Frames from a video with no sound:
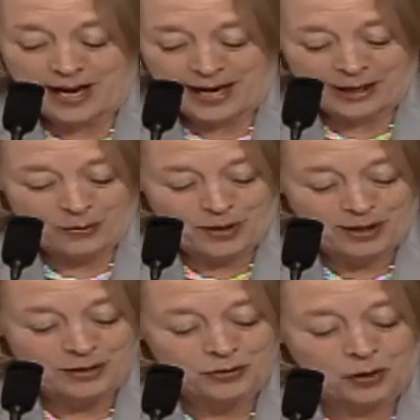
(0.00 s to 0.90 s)

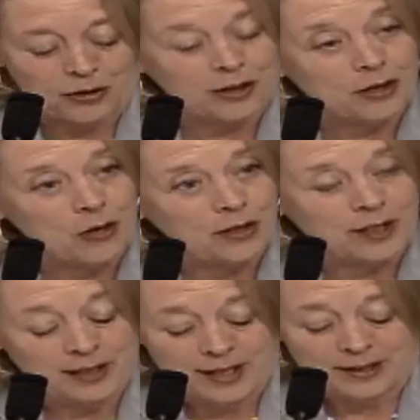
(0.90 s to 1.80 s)
Iowa, North
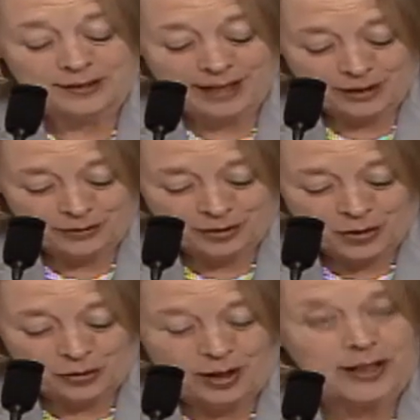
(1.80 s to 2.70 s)
Dakota, South
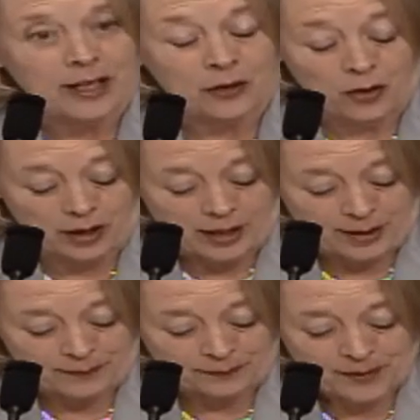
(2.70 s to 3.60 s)
Dakota, and
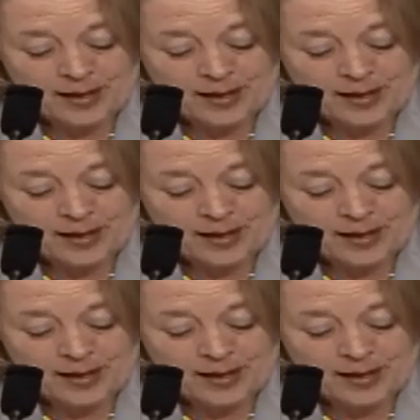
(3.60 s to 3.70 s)
Oregon.